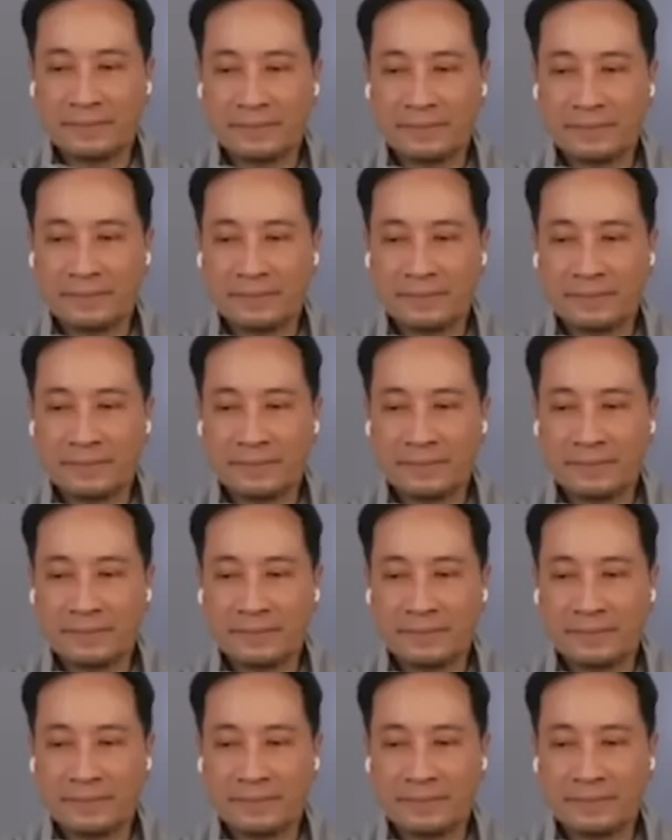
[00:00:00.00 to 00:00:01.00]

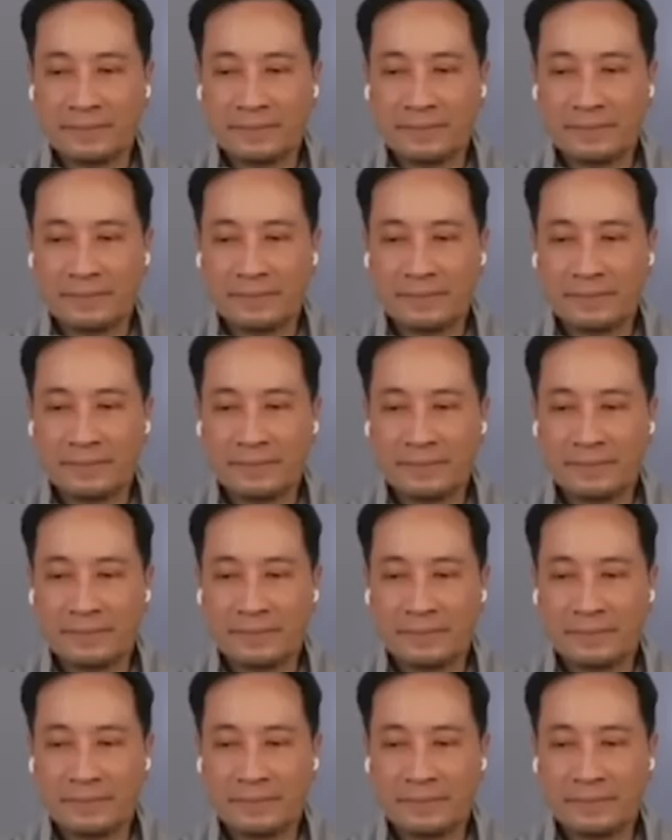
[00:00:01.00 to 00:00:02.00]

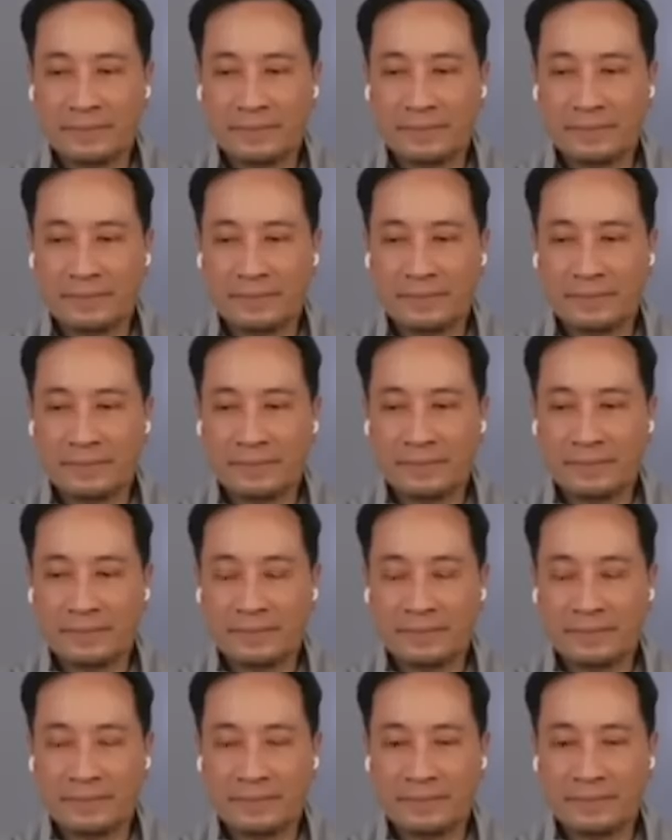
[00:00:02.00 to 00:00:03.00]

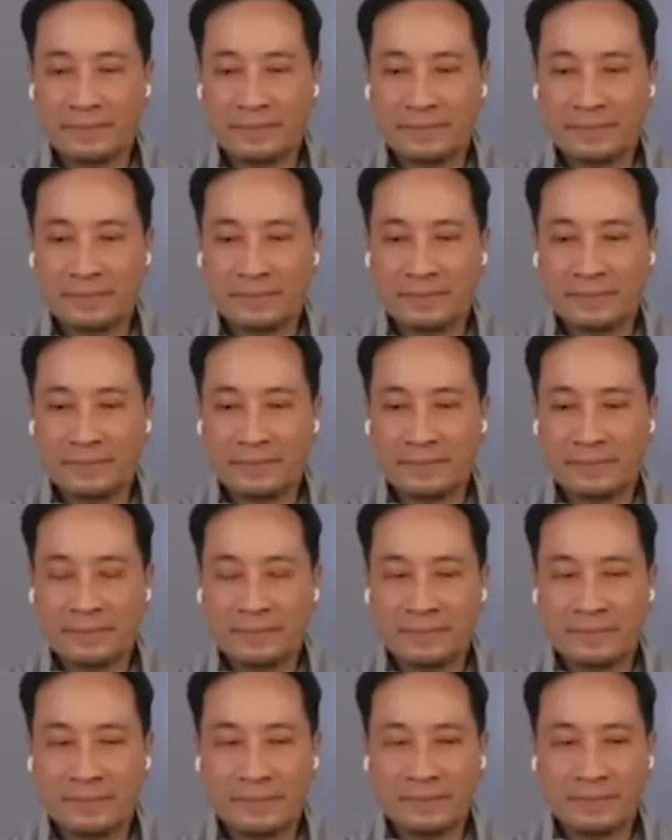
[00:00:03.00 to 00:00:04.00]

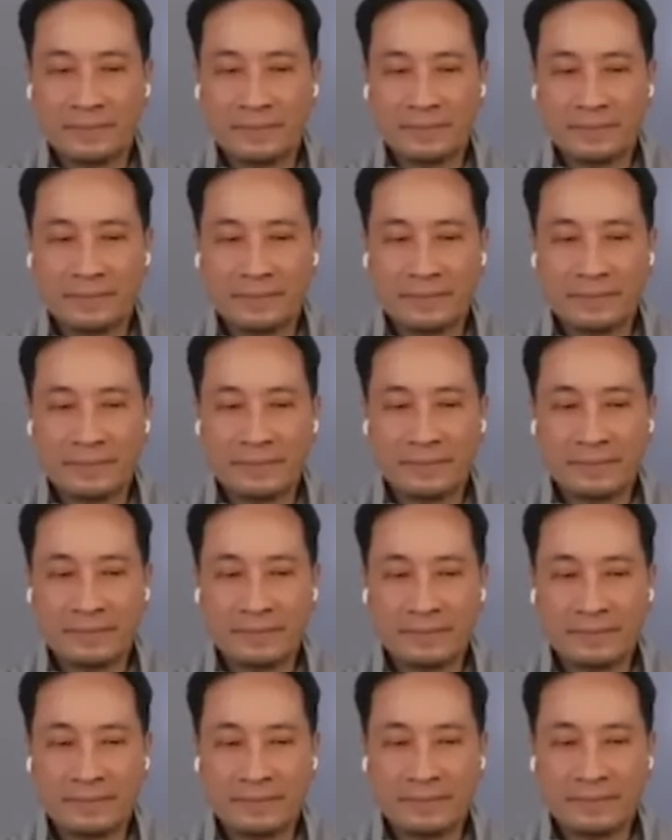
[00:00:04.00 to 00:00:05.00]

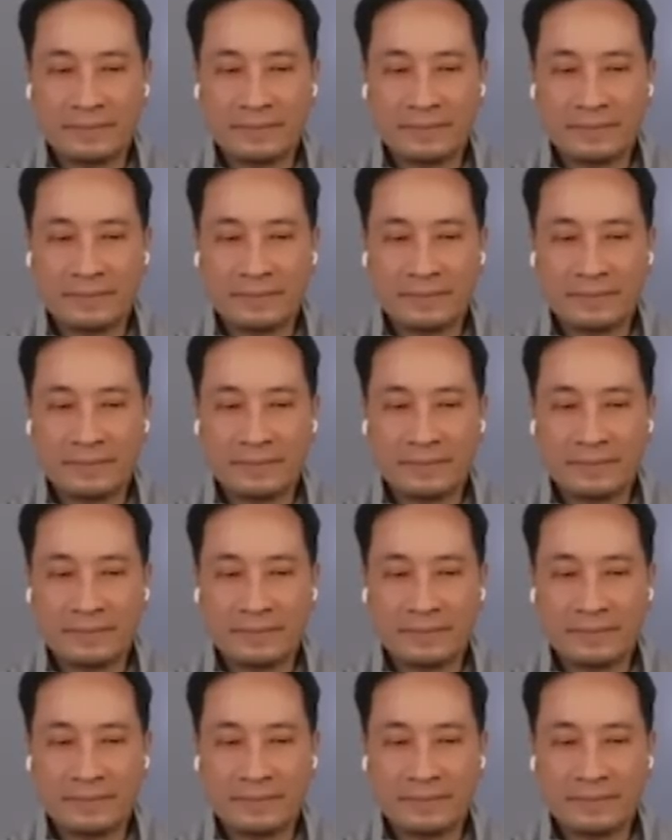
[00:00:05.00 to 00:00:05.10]
(silent)